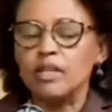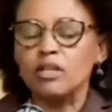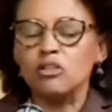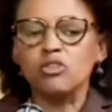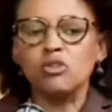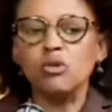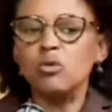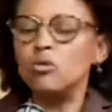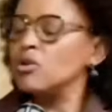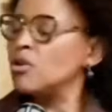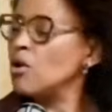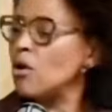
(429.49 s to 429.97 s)

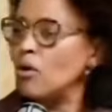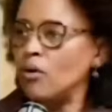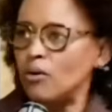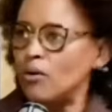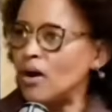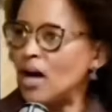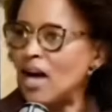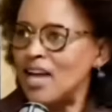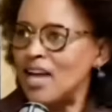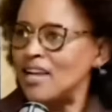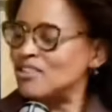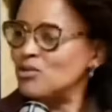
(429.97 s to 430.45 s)
So
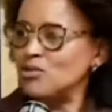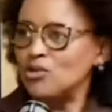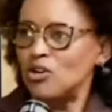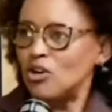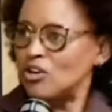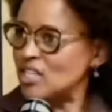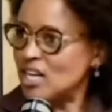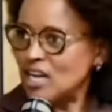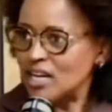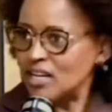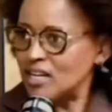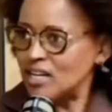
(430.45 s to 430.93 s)
no, I do
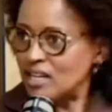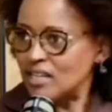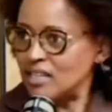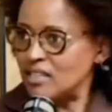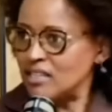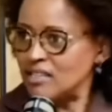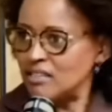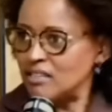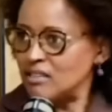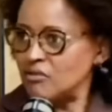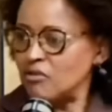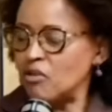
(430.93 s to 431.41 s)
not agree.